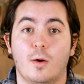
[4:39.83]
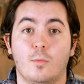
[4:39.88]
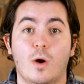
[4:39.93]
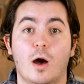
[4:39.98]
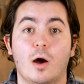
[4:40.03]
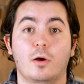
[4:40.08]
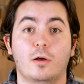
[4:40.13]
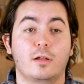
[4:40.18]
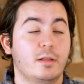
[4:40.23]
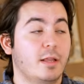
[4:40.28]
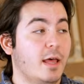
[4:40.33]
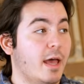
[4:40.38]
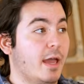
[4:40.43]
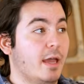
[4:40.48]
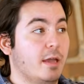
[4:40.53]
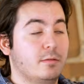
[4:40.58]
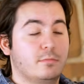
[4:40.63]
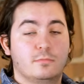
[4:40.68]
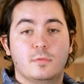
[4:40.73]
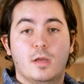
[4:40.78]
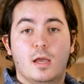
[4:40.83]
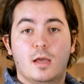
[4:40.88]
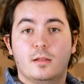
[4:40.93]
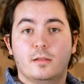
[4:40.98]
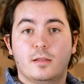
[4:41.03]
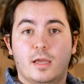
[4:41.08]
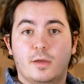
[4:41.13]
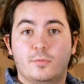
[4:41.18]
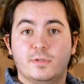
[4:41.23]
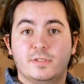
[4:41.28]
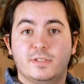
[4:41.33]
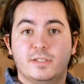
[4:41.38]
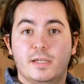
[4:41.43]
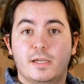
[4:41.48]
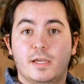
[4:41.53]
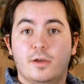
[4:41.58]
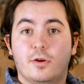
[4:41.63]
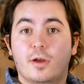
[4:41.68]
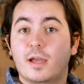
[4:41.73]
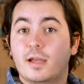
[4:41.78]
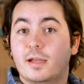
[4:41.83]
while clay, like we see here,